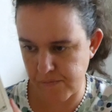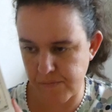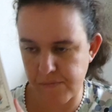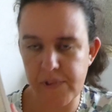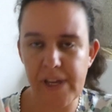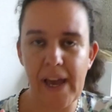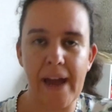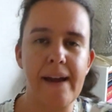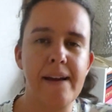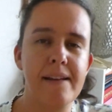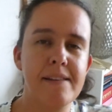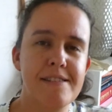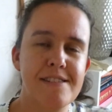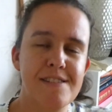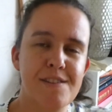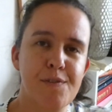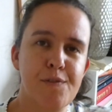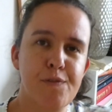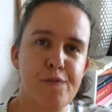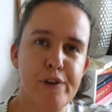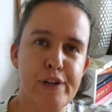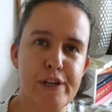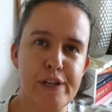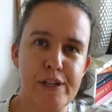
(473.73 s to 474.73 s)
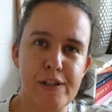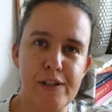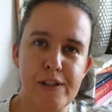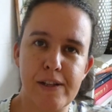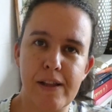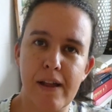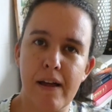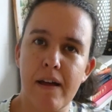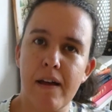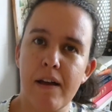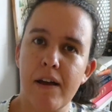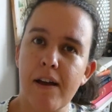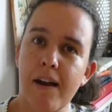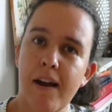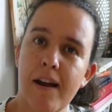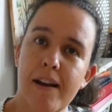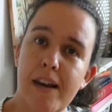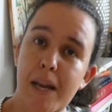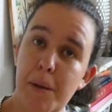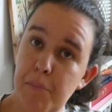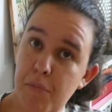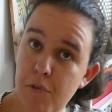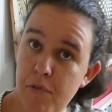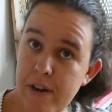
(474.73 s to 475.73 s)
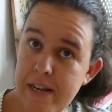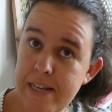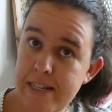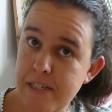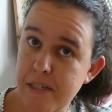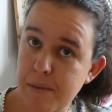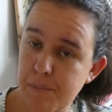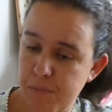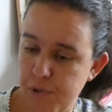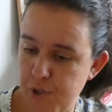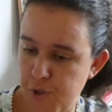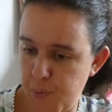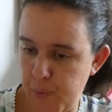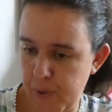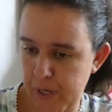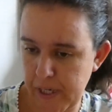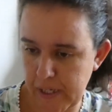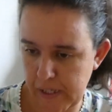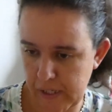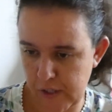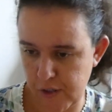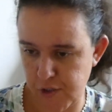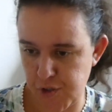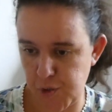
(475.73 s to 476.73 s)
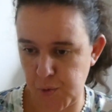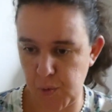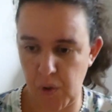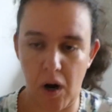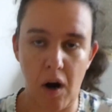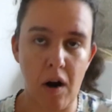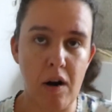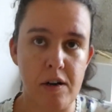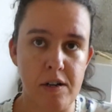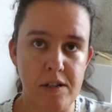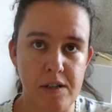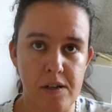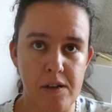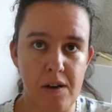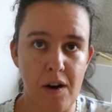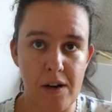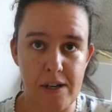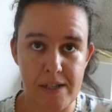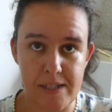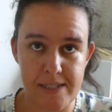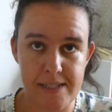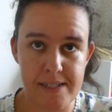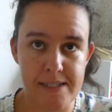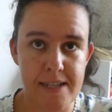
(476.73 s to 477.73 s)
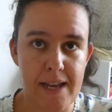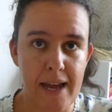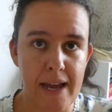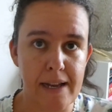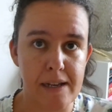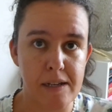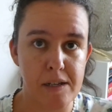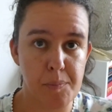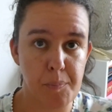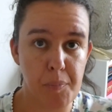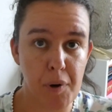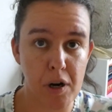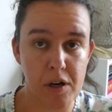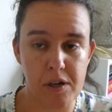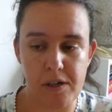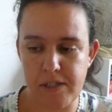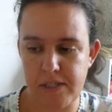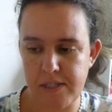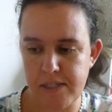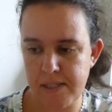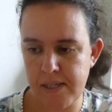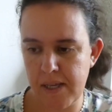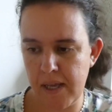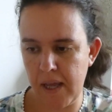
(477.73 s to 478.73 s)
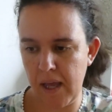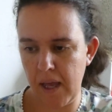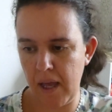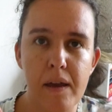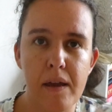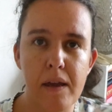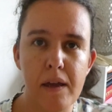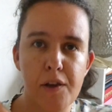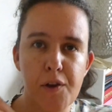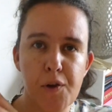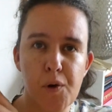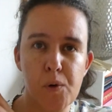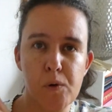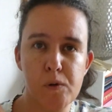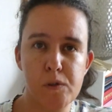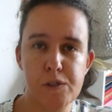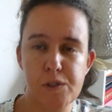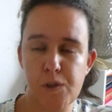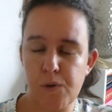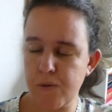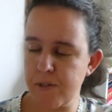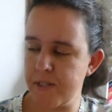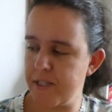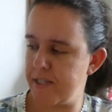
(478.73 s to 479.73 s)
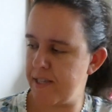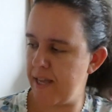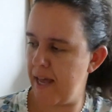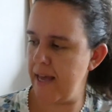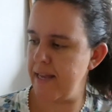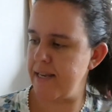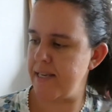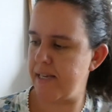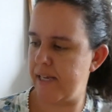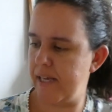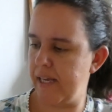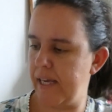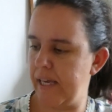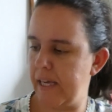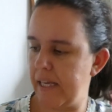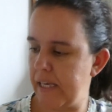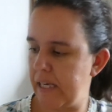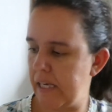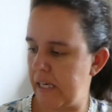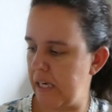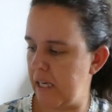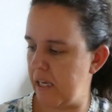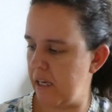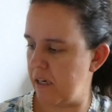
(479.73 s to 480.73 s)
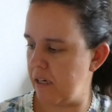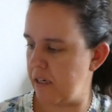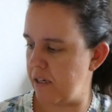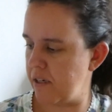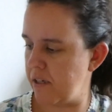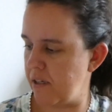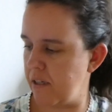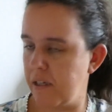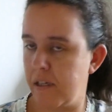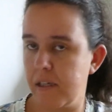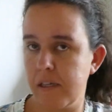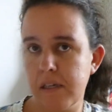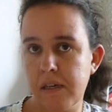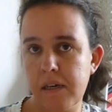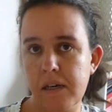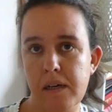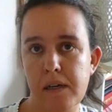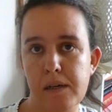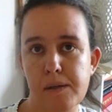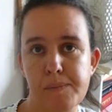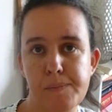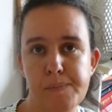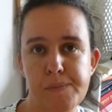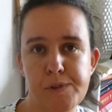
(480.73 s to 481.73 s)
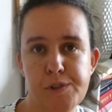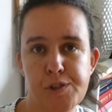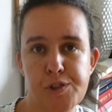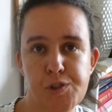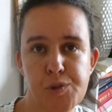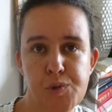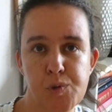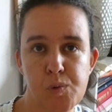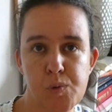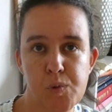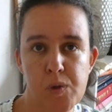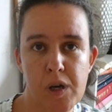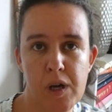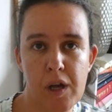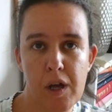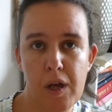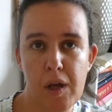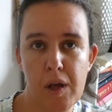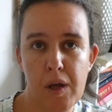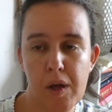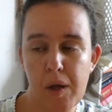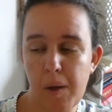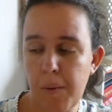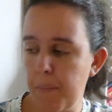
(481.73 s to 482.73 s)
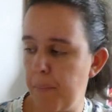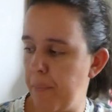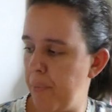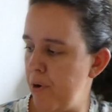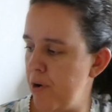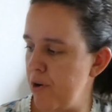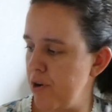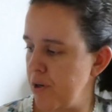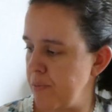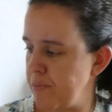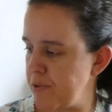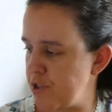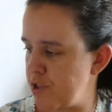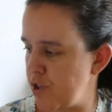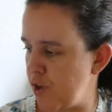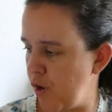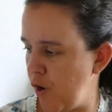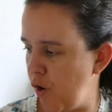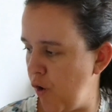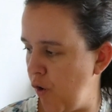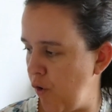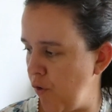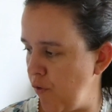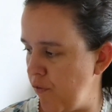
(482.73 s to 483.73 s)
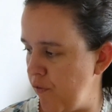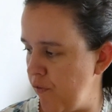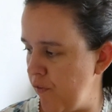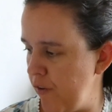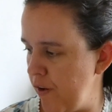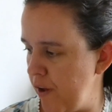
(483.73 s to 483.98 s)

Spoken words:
Yeah, it's a real collaboration between two artists and partners. It also said in the two blurbs of